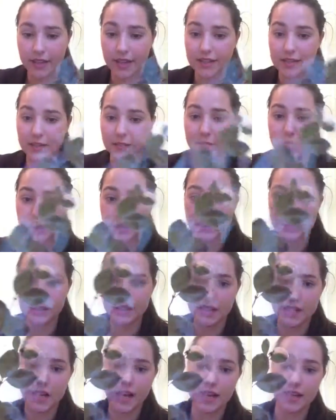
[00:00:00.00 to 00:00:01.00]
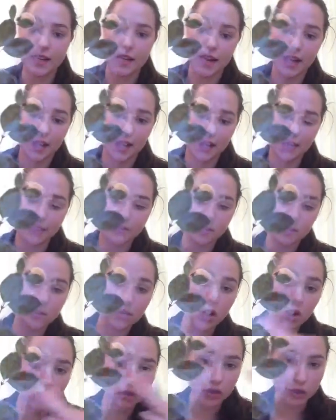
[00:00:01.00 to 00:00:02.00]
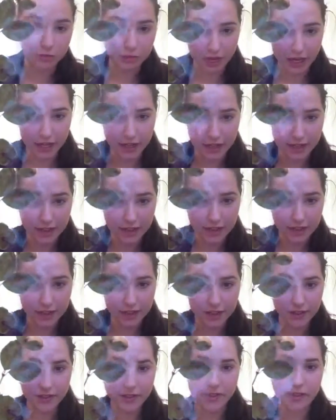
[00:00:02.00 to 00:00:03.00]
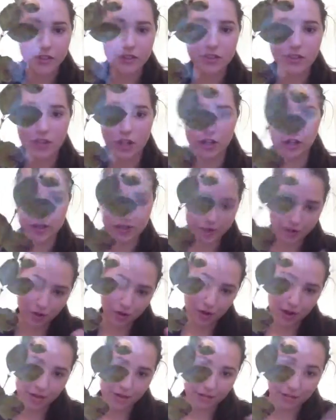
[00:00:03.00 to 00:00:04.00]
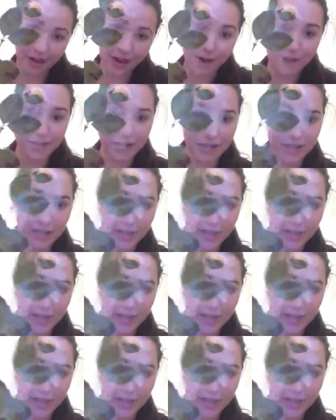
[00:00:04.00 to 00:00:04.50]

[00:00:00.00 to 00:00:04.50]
it's a bush that is low spreading, so it's quite round in